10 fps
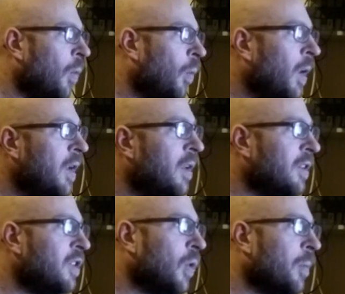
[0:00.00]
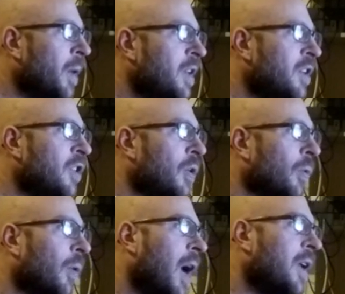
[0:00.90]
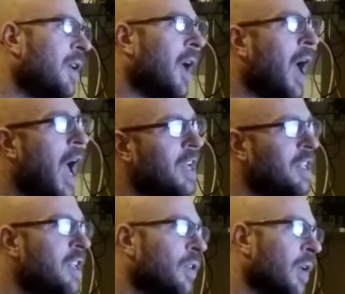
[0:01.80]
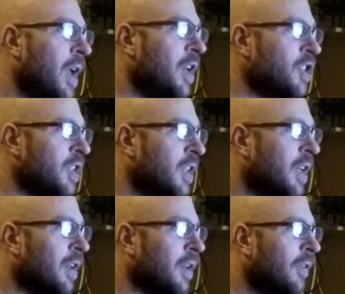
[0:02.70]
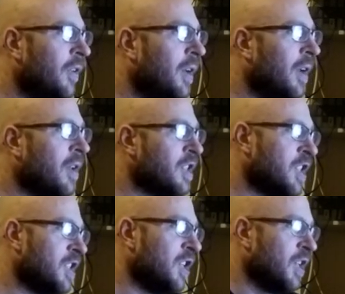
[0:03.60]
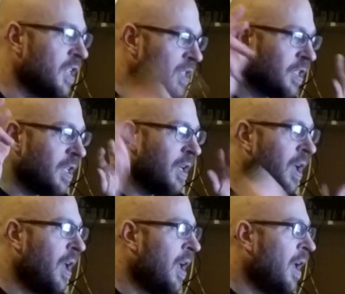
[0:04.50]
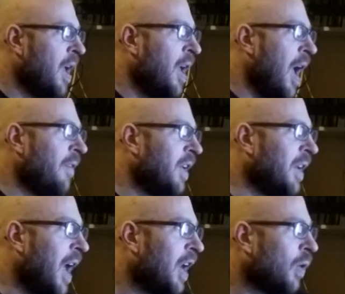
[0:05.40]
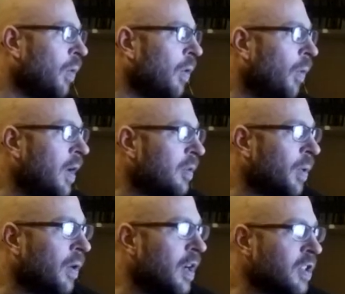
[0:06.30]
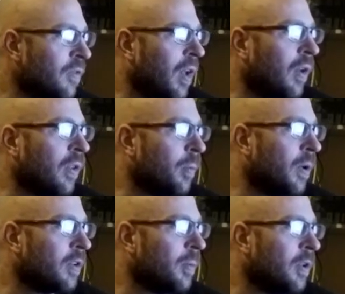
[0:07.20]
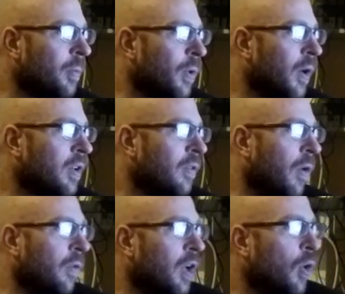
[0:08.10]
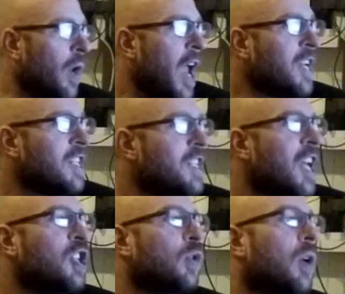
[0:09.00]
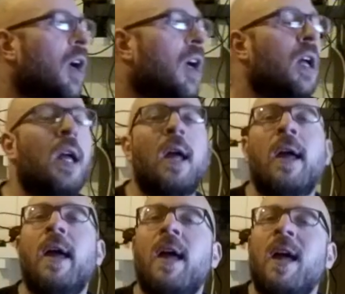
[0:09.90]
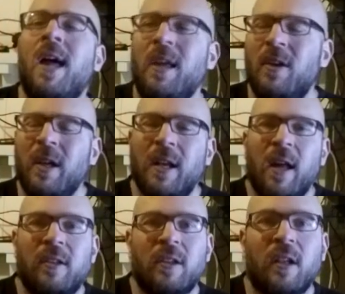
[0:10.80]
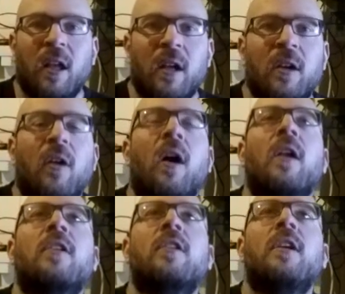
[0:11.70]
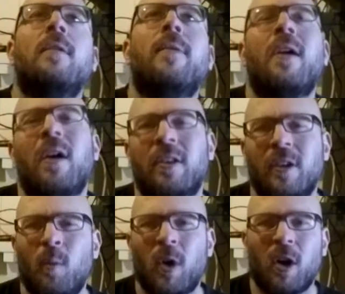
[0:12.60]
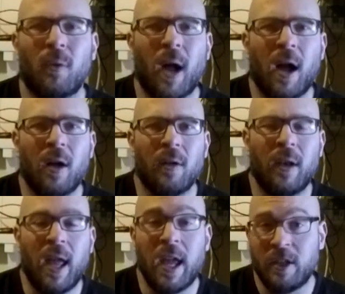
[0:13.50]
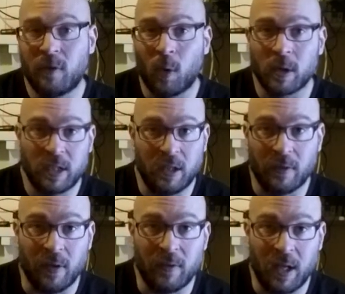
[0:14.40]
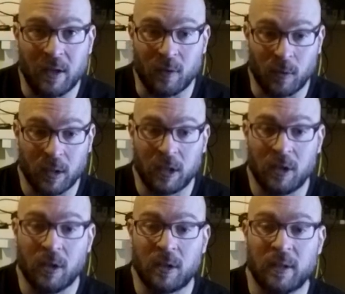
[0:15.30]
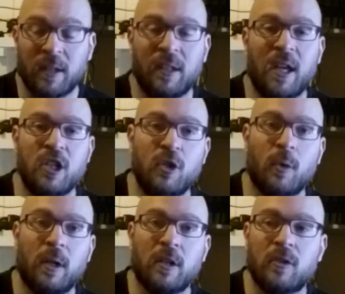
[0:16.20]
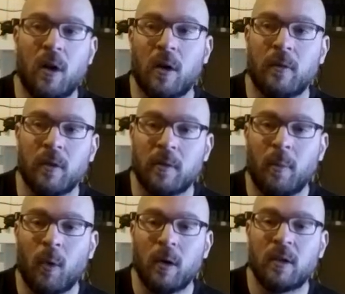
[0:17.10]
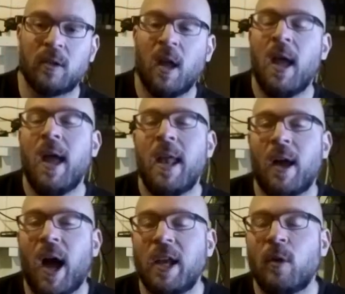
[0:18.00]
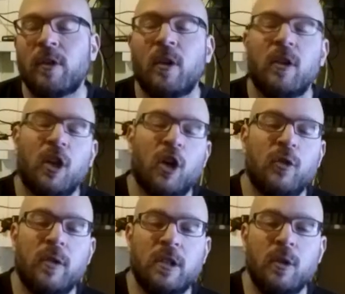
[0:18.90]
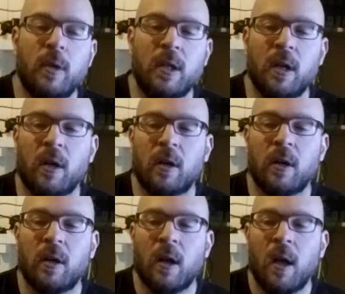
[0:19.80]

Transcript: what is, in your opinion, the right ideal age to get into lifting seriously? Having an adequate weights progression, following the principle of progressive overload, etc. You know, I get asked this a lot. In all honesty, somewhere around age 14 or 15 is really good, because that's the age you want to get stronger for sports. Now, I know certain countries do it younger,